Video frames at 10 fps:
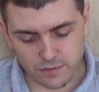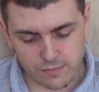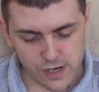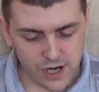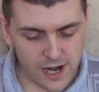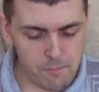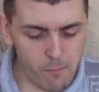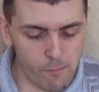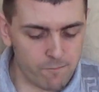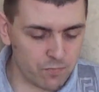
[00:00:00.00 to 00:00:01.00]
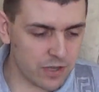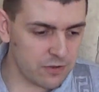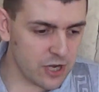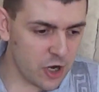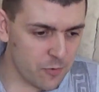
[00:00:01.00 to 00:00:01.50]
again,
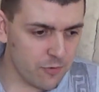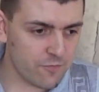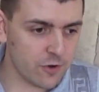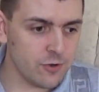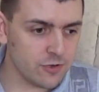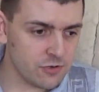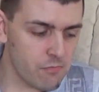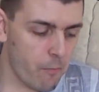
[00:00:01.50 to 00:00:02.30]
the Opal Fruits